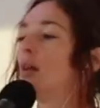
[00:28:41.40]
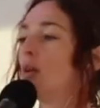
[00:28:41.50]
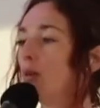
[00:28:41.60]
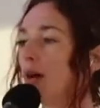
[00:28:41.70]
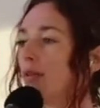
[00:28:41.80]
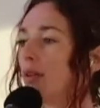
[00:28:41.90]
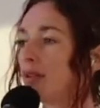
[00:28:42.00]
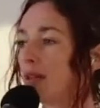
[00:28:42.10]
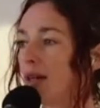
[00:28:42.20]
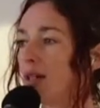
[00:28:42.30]
whoever
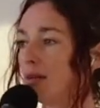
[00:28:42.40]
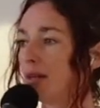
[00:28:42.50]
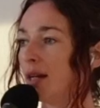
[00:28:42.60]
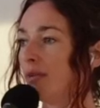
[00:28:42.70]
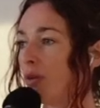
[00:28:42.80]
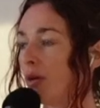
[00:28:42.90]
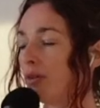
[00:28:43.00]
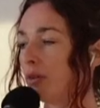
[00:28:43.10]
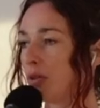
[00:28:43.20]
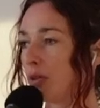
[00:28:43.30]
taught you love,
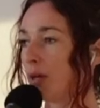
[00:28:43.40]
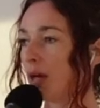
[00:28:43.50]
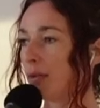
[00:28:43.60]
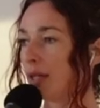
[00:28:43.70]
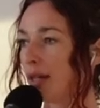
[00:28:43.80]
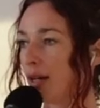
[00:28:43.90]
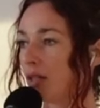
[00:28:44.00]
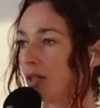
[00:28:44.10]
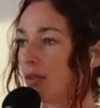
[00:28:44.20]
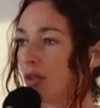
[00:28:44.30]
whoever was your primary
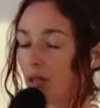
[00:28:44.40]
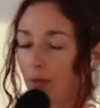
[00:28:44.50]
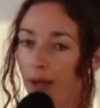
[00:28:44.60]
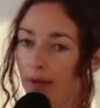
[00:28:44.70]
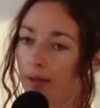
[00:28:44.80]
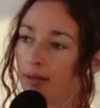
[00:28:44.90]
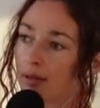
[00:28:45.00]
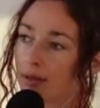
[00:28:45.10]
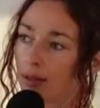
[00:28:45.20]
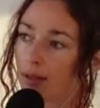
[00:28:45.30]
caregiver, your
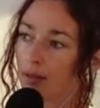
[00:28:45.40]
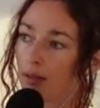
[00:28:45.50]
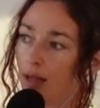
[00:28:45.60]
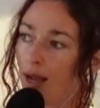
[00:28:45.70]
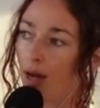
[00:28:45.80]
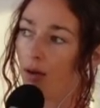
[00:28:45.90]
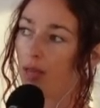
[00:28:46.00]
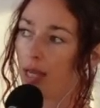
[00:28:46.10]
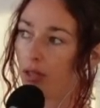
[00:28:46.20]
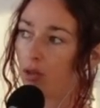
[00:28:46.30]
parents, how
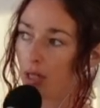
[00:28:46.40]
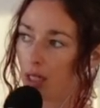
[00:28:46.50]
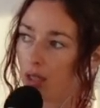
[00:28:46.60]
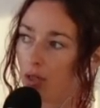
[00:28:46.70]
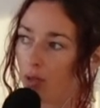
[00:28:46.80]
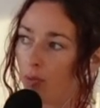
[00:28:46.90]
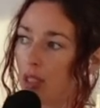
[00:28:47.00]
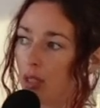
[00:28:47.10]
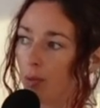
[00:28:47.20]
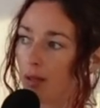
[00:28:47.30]
they treated you when
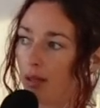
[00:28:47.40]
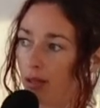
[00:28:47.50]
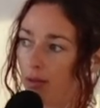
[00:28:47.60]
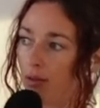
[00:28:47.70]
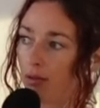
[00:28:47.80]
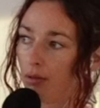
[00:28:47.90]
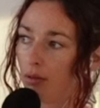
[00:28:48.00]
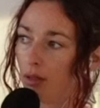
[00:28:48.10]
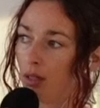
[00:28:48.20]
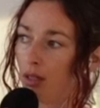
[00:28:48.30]
you were little
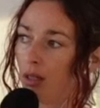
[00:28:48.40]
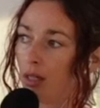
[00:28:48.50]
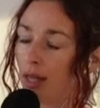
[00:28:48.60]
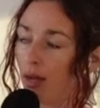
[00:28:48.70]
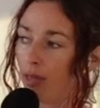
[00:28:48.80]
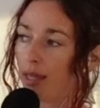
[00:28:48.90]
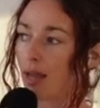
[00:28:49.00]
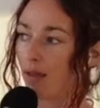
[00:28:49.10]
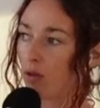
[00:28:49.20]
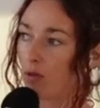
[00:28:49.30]
and how they
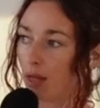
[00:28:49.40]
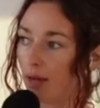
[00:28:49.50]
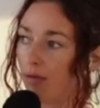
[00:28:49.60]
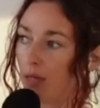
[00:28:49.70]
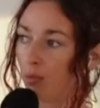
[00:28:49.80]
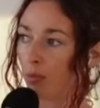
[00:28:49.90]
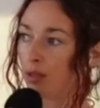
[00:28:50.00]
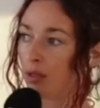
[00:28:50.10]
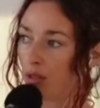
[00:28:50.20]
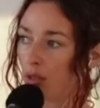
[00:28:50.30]
gave you love and
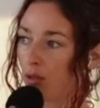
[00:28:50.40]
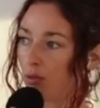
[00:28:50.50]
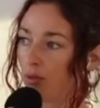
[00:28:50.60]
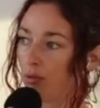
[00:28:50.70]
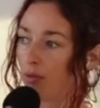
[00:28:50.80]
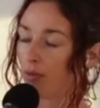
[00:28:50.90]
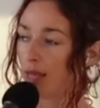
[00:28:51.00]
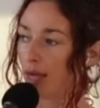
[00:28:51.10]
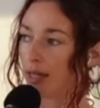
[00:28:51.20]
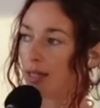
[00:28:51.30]
imprinted you,
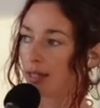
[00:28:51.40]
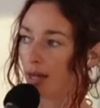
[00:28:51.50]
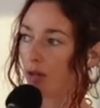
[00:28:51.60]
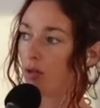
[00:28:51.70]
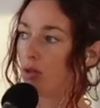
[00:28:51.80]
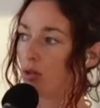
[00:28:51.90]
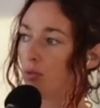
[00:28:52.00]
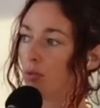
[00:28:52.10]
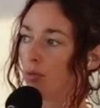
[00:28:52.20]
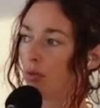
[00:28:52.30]
that is how
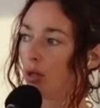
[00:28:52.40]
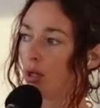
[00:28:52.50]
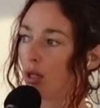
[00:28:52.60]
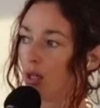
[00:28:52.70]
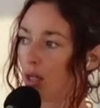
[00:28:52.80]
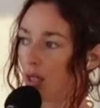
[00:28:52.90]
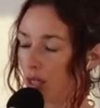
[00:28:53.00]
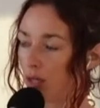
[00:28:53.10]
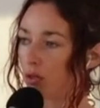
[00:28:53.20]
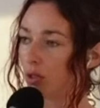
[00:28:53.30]
you
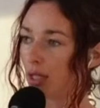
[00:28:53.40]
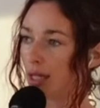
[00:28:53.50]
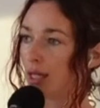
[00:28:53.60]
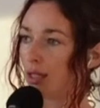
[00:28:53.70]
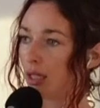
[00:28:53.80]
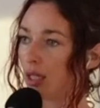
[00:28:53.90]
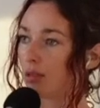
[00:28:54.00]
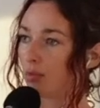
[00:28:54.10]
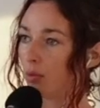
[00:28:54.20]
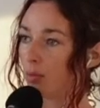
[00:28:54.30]
initially at
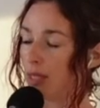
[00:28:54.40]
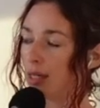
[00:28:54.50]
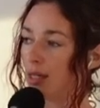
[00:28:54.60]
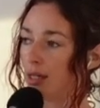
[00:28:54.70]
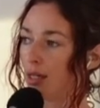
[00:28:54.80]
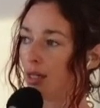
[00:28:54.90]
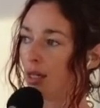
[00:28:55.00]
least will be